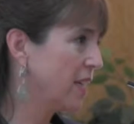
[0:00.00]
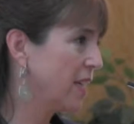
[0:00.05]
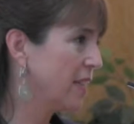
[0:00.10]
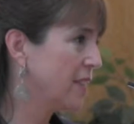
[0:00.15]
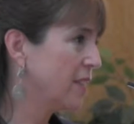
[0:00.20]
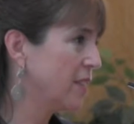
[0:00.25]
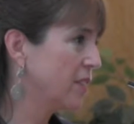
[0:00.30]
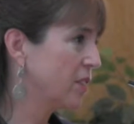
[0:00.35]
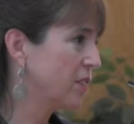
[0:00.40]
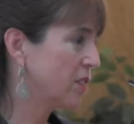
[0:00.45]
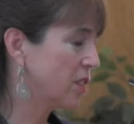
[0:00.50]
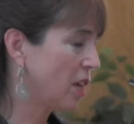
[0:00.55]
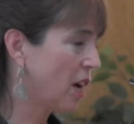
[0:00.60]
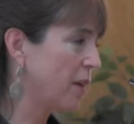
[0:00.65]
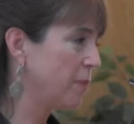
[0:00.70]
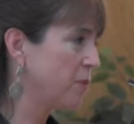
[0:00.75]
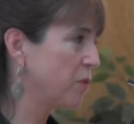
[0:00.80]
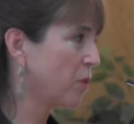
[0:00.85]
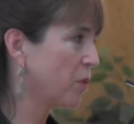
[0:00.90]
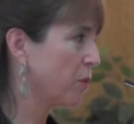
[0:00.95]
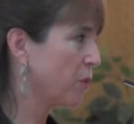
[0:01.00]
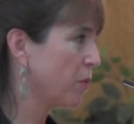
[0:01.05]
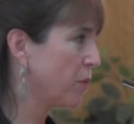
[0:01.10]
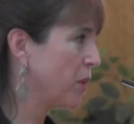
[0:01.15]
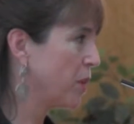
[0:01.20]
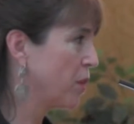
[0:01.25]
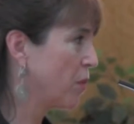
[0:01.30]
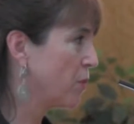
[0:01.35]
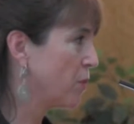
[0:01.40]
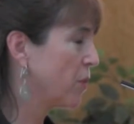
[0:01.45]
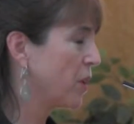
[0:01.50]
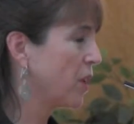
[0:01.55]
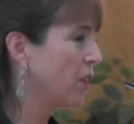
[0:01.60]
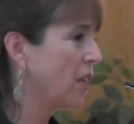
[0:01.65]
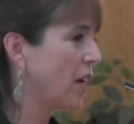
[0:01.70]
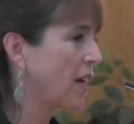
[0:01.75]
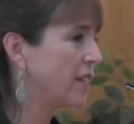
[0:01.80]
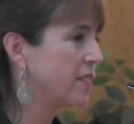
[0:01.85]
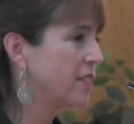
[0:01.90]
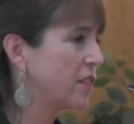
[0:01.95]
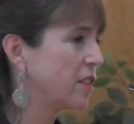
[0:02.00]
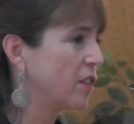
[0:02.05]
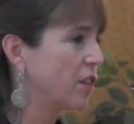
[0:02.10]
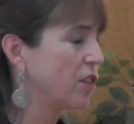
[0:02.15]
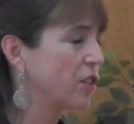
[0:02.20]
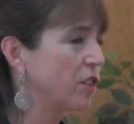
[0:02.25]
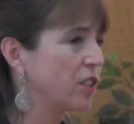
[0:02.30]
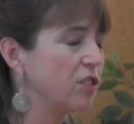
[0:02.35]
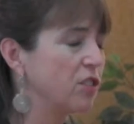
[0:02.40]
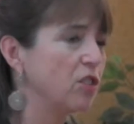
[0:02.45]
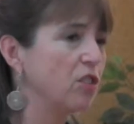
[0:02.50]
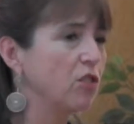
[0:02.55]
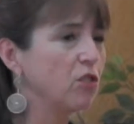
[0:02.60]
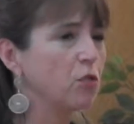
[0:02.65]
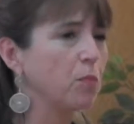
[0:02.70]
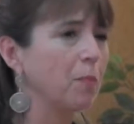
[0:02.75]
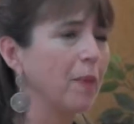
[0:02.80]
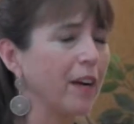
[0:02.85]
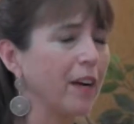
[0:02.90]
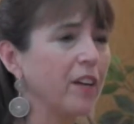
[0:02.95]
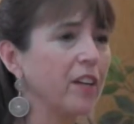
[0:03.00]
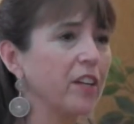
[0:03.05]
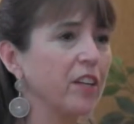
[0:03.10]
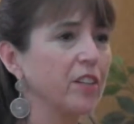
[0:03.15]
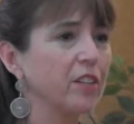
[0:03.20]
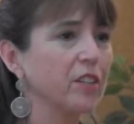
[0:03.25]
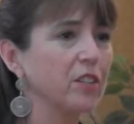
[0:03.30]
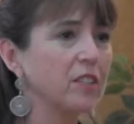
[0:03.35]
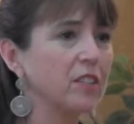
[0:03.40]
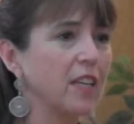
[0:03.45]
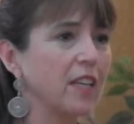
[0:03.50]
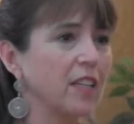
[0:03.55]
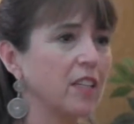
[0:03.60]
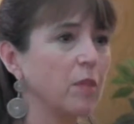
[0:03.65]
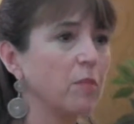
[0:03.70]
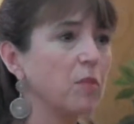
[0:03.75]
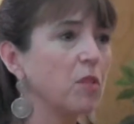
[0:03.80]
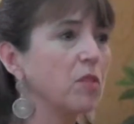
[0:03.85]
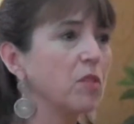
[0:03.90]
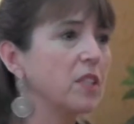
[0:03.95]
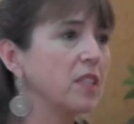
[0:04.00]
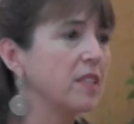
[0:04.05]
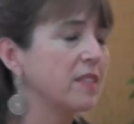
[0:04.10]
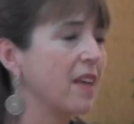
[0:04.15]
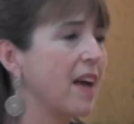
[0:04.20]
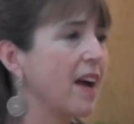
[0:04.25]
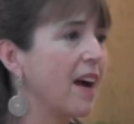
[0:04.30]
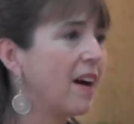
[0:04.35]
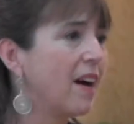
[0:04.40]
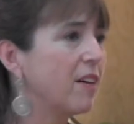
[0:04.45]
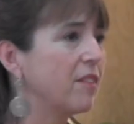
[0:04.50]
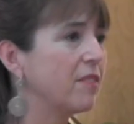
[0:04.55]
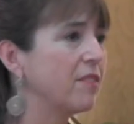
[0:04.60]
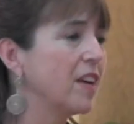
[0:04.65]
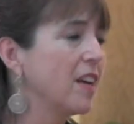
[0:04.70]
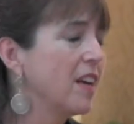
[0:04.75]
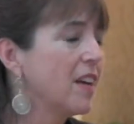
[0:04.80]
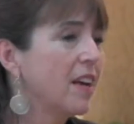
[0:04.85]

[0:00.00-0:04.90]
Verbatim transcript: And there are times when we don't realize that there are these huge barriers that communities have.